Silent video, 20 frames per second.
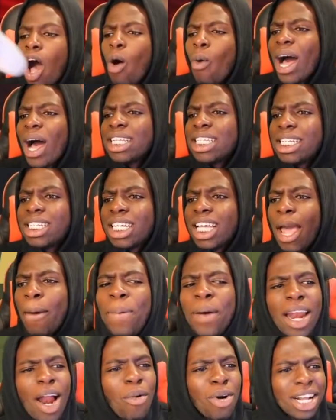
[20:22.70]
Oh, why is he
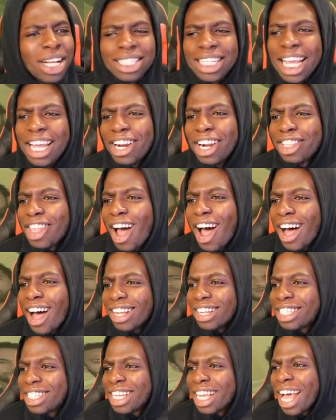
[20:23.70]
skipping? I want to see the
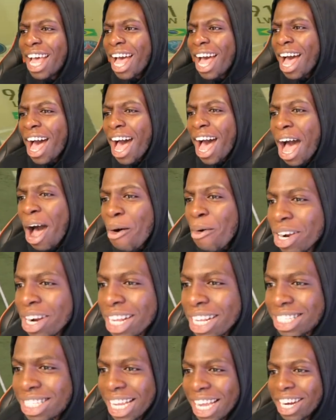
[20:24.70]
dance. I
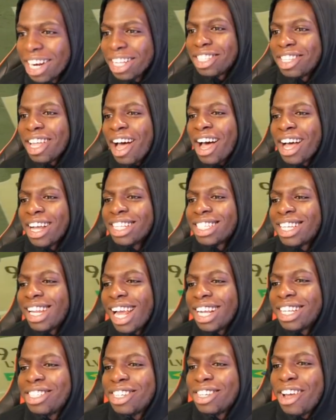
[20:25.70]
want to see the dance.
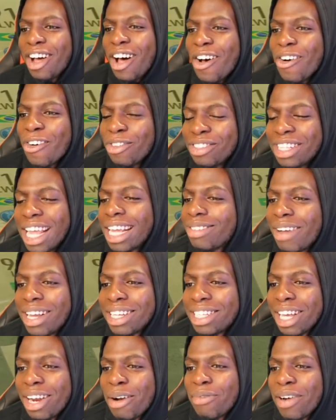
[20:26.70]
Let's go. That's
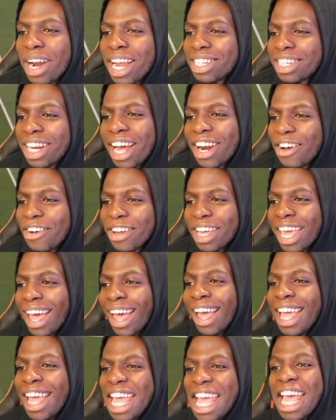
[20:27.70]
my celebration. I don't
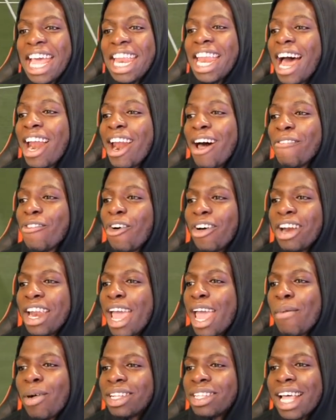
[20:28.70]
care. Now that I've got
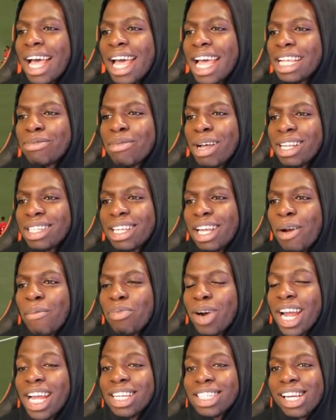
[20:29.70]
Neymar, that is my
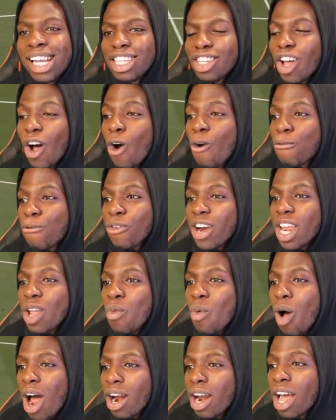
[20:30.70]
celebration. Let's go.
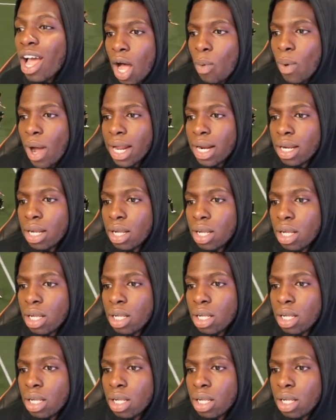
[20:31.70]
3-1. Out wide.